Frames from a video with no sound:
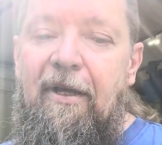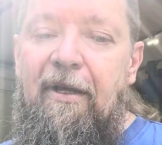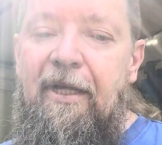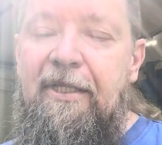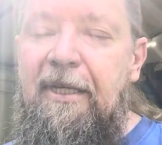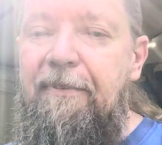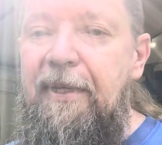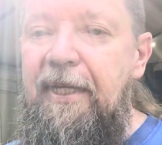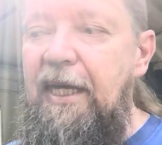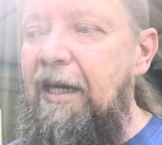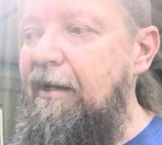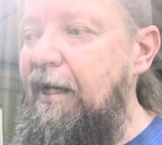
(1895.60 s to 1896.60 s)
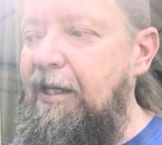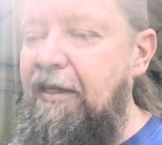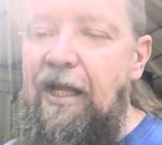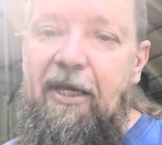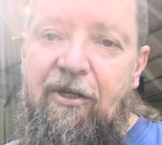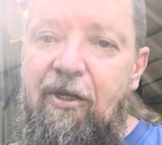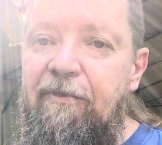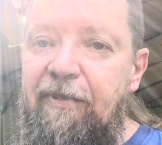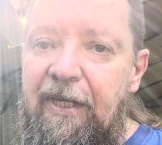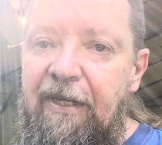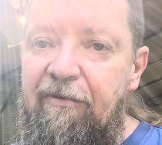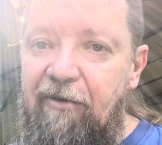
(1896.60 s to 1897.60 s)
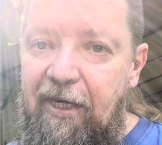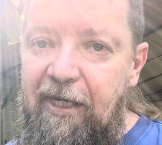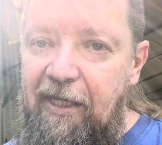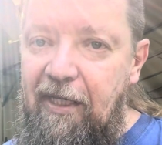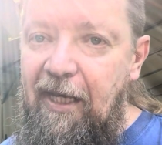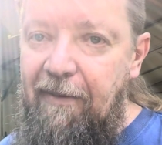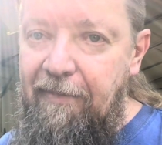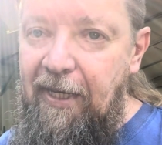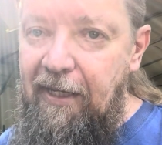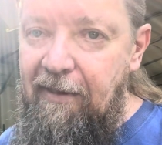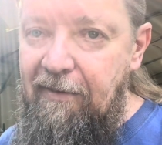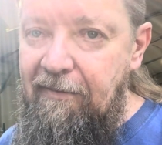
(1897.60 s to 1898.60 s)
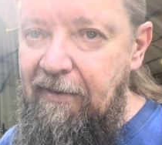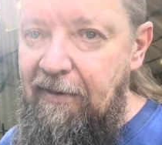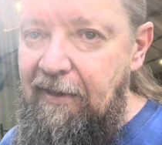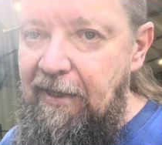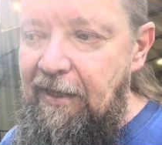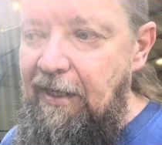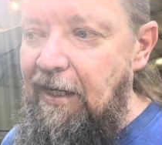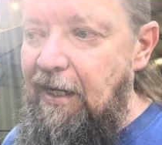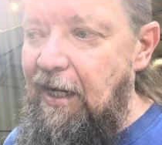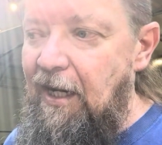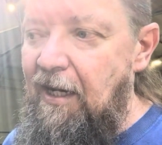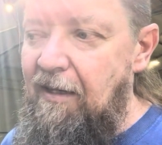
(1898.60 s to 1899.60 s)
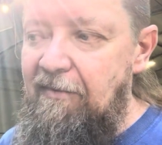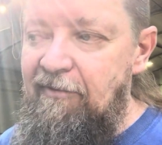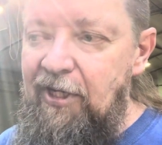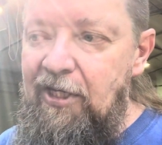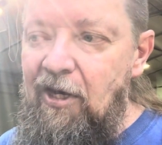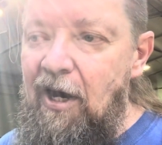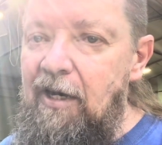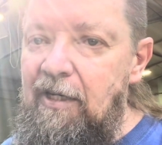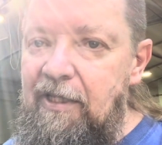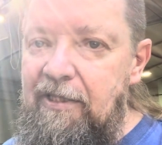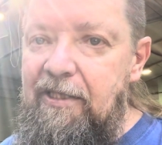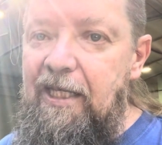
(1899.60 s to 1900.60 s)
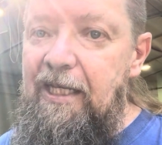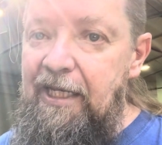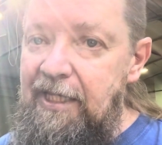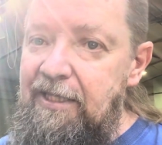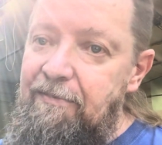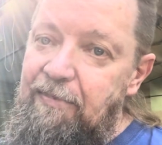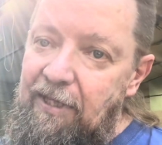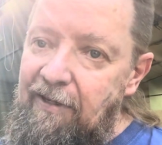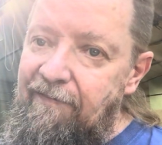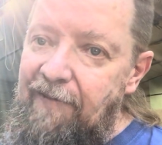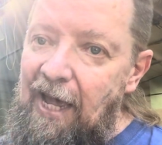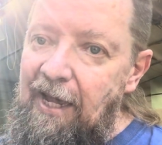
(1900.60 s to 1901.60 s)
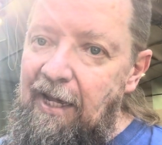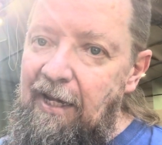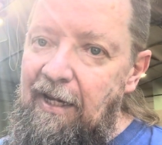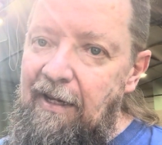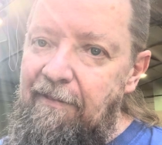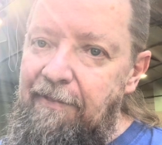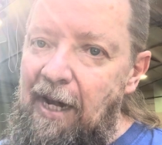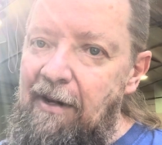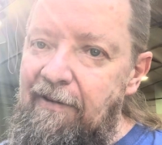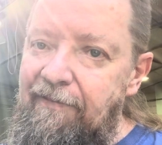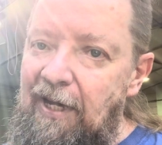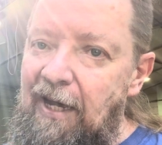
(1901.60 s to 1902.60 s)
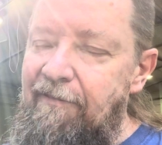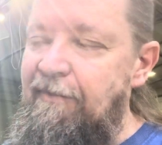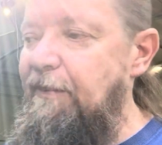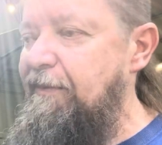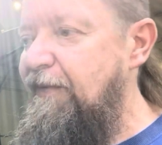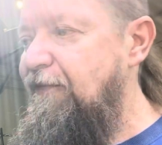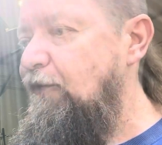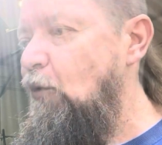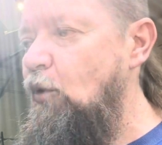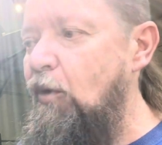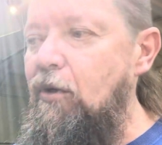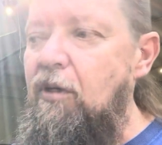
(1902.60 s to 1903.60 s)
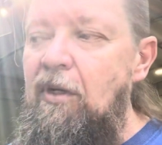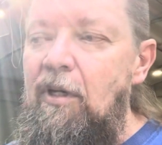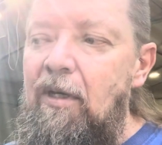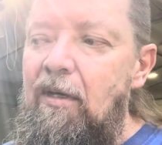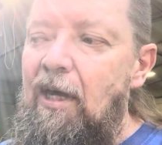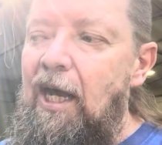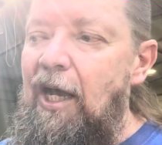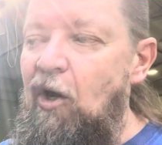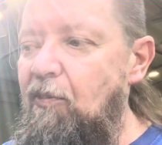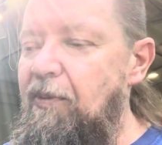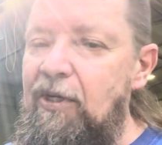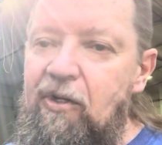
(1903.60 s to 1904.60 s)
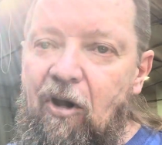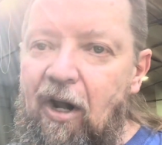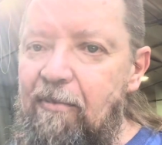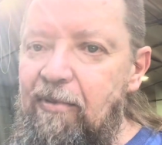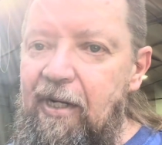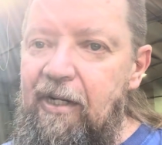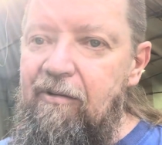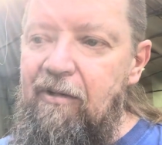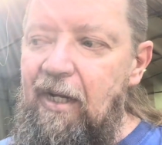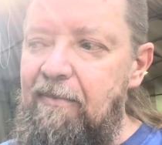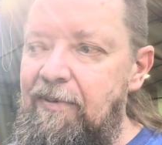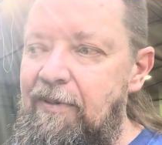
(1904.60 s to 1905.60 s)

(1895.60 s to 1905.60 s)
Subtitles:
it's up in the air. It could be running a lot better. Regardless, it needs a bigger power valve. But before I open the carburetor up,